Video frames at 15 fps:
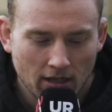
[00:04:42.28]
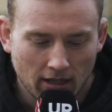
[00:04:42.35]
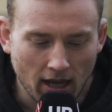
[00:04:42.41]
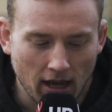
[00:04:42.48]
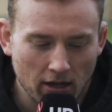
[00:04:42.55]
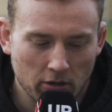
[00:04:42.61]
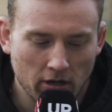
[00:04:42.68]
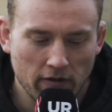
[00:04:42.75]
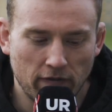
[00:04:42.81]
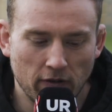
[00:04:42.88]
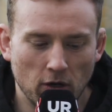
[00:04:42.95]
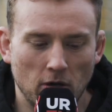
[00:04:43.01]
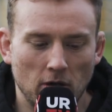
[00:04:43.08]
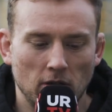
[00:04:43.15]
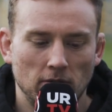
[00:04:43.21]
Category
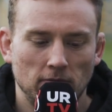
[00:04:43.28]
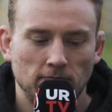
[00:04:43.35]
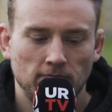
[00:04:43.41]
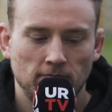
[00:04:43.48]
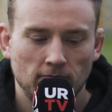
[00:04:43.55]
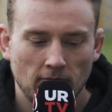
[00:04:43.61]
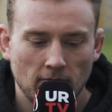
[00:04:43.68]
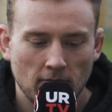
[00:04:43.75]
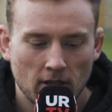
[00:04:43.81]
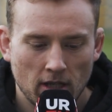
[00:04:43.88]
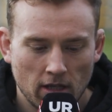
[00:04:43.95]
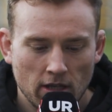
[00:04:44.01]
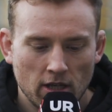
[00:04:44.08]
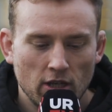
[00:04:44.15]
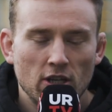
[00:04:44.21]
four.
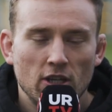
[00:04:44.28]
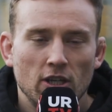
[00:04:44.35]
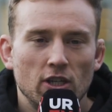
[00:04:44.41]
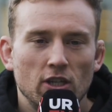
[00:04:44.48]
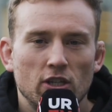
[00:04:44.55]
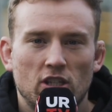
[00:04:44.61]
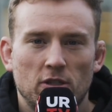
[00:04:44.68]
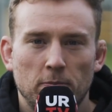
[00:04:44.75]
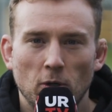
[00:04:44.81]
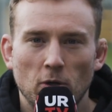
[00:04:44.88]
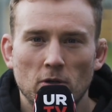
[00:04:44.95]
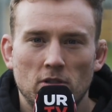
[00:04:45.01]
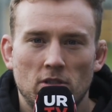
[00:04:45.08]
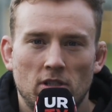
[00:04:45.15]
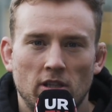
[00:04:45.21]

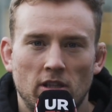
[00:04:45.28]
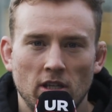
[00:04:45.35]
Sports